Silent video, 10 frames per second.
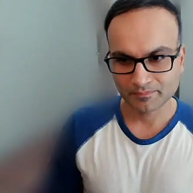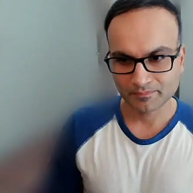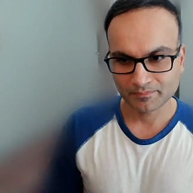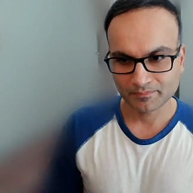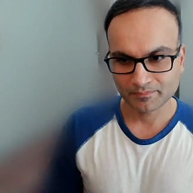
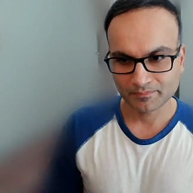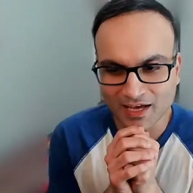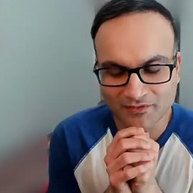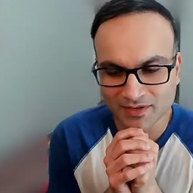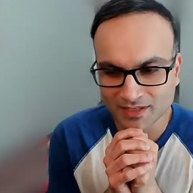we
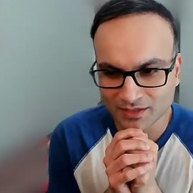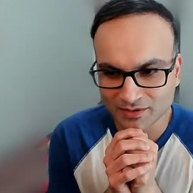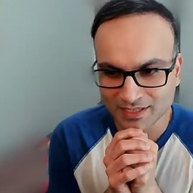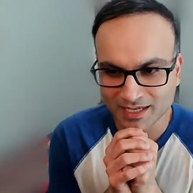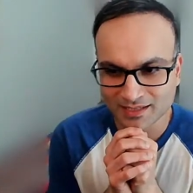haven't
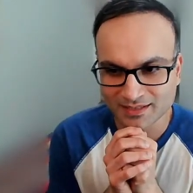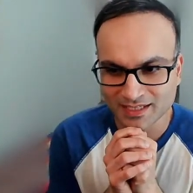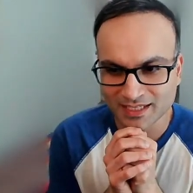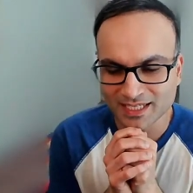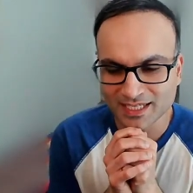looked at
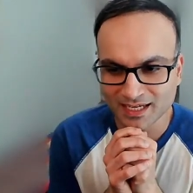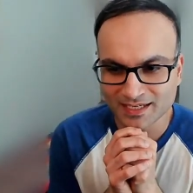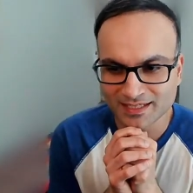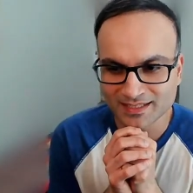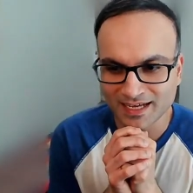
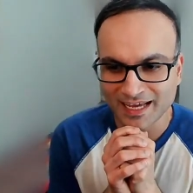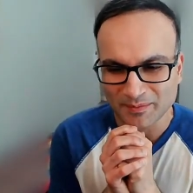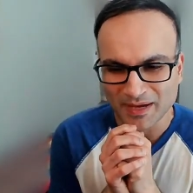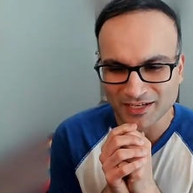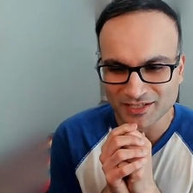Edalize i
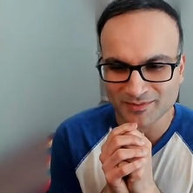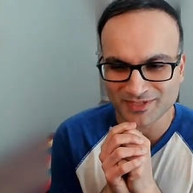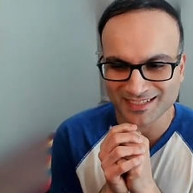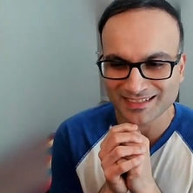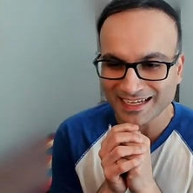am actually
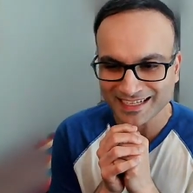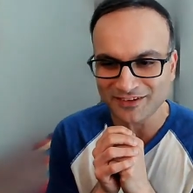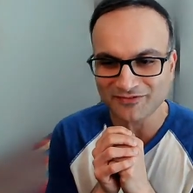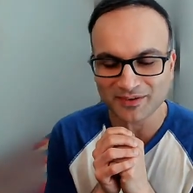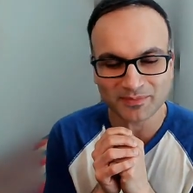
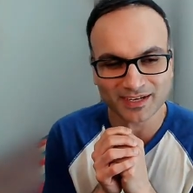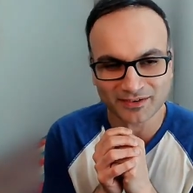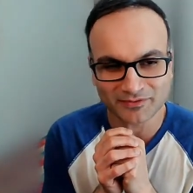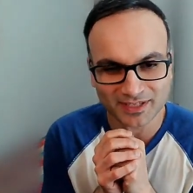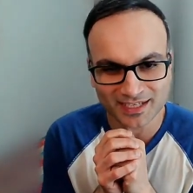slightly
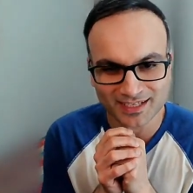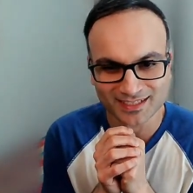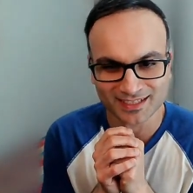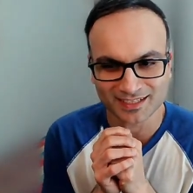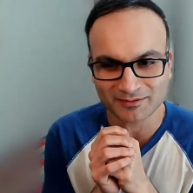familiar with it
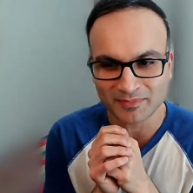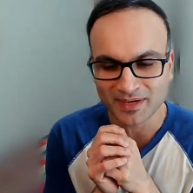um,